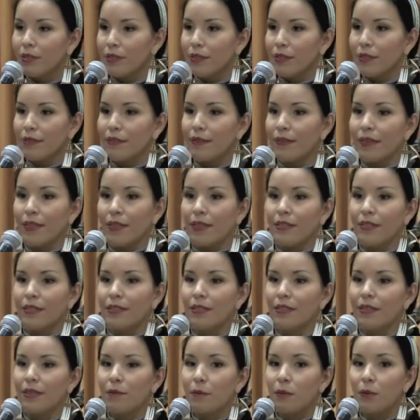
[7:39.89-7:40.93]
and
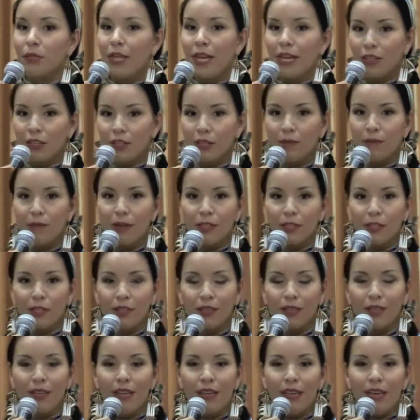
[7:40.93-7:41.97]
it's a protection
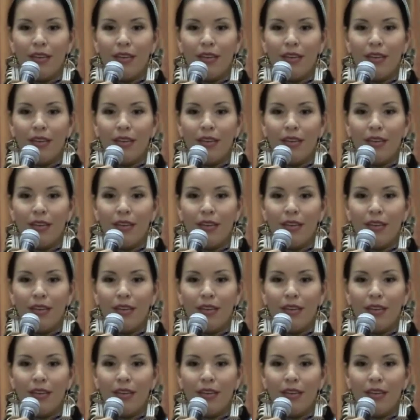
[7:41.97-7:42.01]
measure.